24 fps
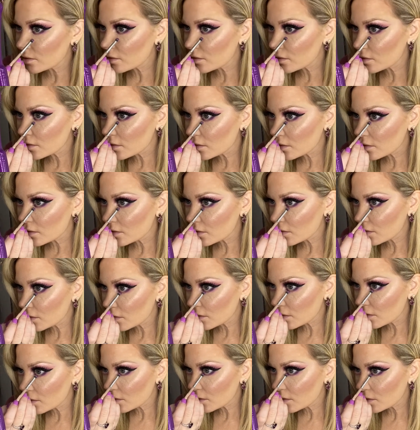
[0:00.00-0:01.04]

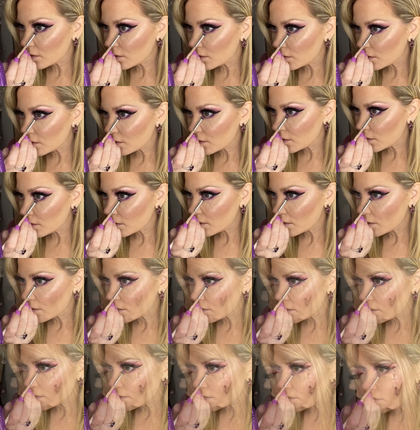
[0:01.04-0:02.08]

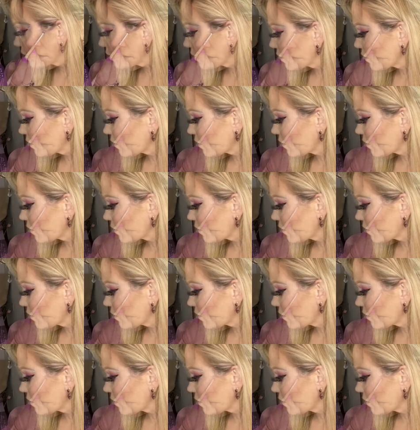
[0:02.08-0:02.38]
Nobody speaks.